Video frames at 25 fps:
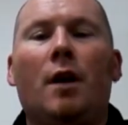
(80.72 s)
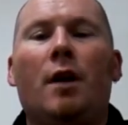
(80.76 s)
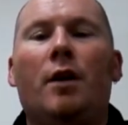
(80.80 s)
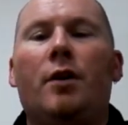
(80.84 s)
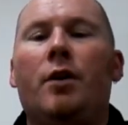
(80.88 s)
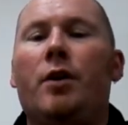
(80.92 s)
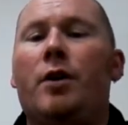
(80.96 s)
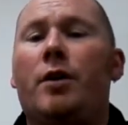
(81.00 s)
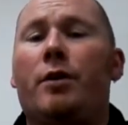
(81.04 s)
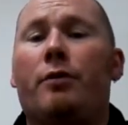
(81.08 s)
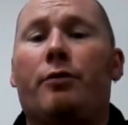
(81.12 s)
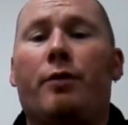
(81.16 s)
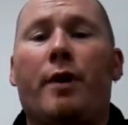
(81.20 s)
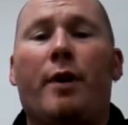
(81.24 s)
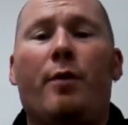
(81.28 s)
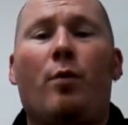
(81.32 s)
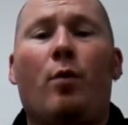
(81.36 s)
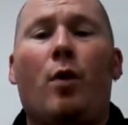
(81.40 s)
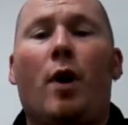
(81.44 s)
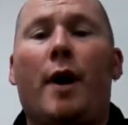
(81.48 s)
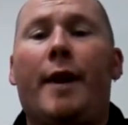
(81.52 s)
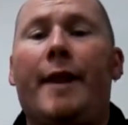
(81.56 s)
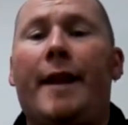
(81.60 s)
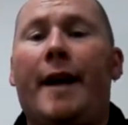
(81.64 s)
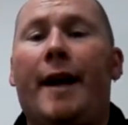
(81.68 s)
You're going to
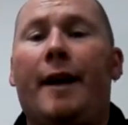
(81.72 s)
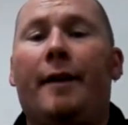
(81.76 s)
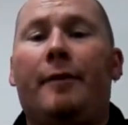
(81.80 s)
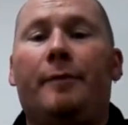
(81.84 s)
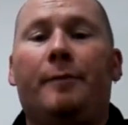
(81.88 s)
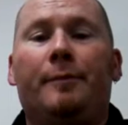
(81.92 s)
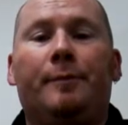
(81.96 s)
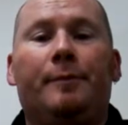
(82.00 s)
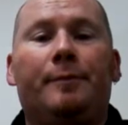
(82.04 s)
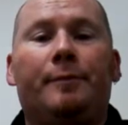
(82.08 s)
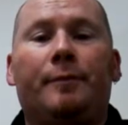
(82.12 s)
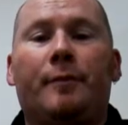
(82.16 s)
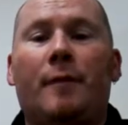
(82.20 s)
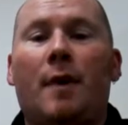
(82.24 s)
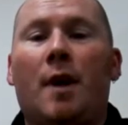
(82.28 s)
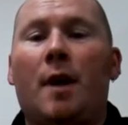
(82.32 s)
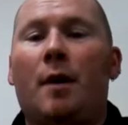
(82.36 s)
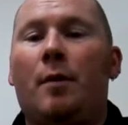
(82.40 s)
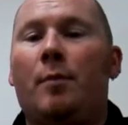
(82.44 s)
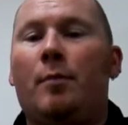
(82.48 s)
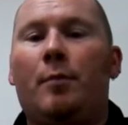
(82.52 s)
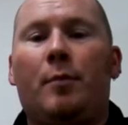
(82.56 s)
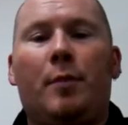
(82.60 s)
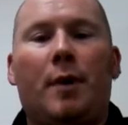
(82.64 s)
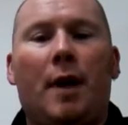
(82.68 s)
rewind that,
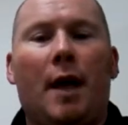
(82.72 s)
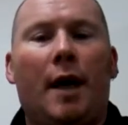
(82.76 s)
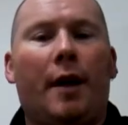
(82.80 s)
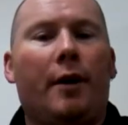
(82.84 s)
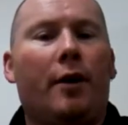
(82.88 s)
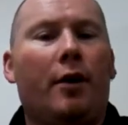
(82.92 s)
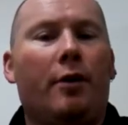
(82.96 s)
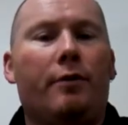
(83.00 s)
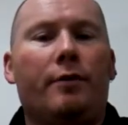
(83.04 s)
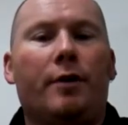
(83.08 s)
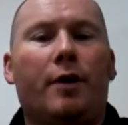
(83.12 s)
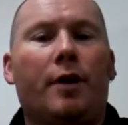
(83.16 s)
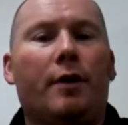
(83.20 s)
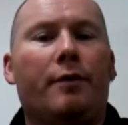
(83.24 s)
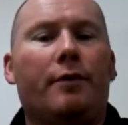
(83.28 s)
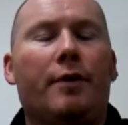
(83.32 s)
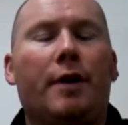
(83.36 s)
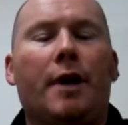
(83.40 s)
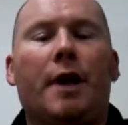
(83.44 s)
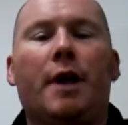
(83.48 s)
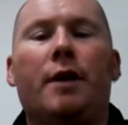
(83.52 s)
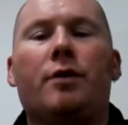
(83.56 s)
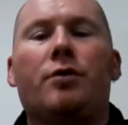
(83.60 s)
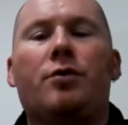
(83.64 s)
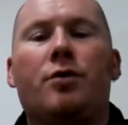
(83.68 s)
play it over and over
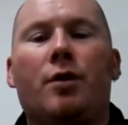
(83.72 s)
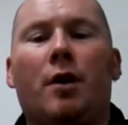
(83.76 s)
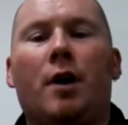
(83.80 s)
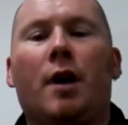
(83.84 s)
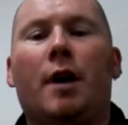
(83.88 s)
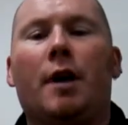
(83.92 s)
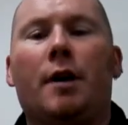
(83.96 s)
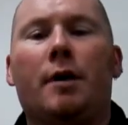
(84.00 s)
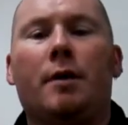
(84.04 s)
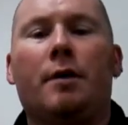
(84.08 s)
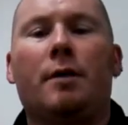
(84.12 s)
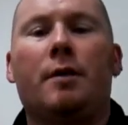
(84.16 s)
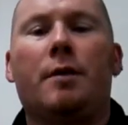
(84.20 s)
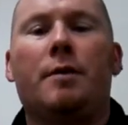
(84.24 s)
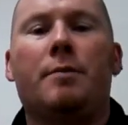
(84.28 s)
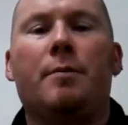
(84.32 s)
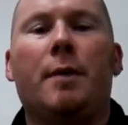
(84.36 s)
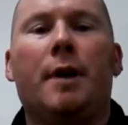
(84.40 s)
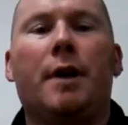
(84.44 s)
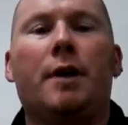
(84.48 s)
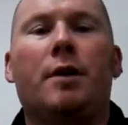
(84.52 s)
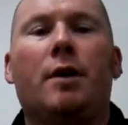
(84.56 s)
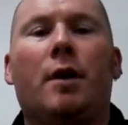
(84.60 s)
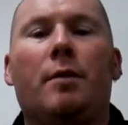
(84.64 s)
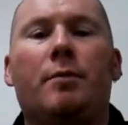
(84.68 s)
again, try it as
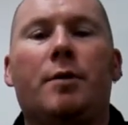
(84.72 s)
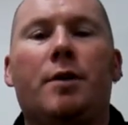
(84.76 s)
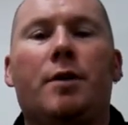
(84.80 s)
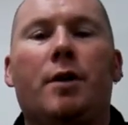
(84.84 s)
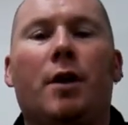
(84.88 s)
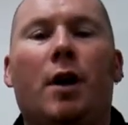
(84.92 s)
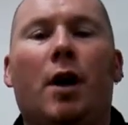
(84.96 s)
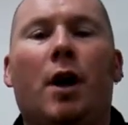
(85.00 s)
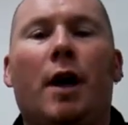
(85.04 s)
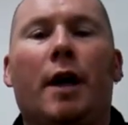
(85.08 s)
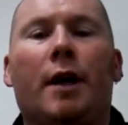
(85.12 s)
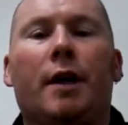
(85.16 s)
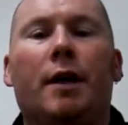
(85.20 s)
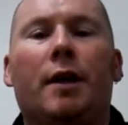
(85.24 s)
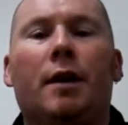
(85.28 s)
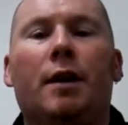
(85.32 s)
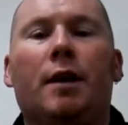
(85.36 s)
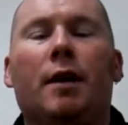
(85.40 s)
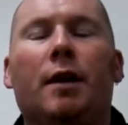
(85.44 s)
many times as you like.